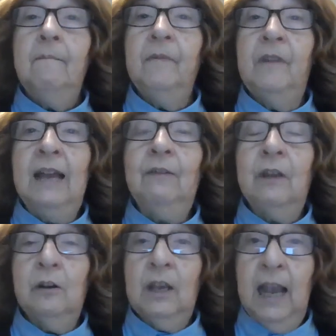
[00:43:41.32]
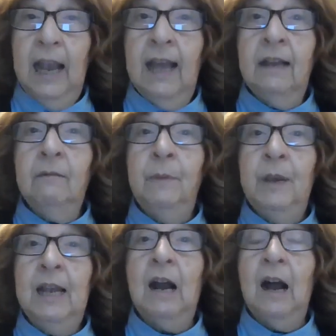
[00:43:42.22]
that there can
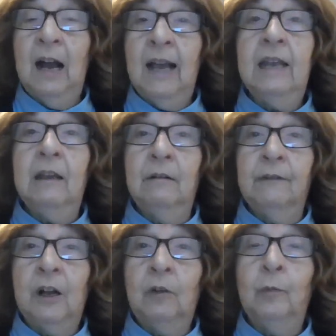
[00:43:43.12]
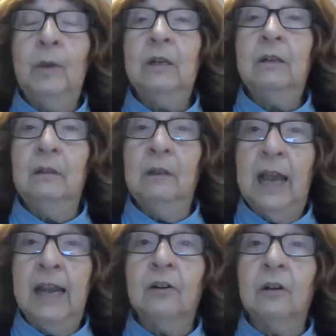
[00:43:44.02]
be eye involvement
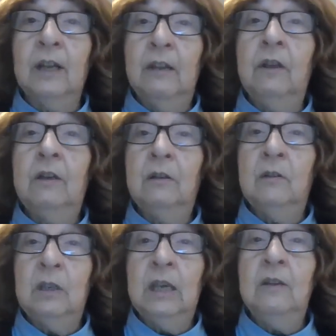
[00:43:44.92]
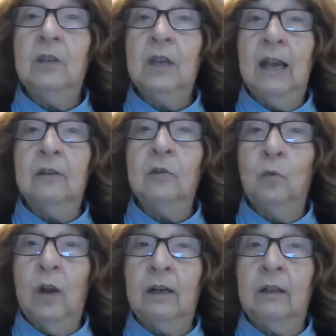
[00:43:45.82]
later in the disease as
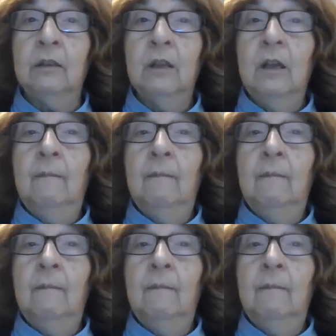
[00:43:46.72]
well.